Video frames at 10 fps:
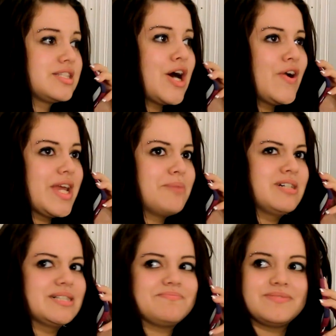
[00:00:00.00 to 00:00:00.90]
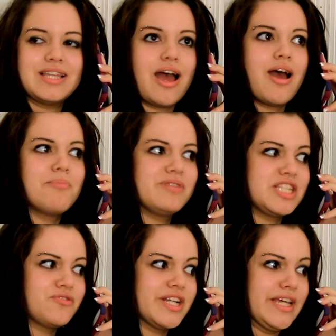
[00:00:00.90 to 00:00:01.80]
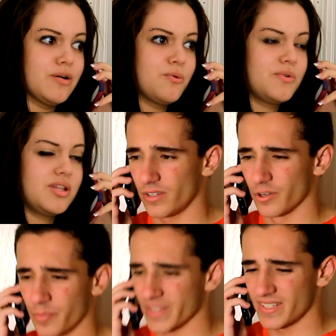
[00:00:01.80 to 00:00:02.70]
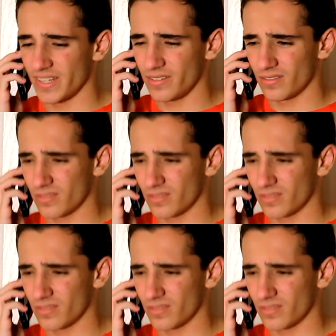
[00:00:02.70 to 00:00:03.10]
Sorry, I'm, uh, I'm busy right now. You're busy?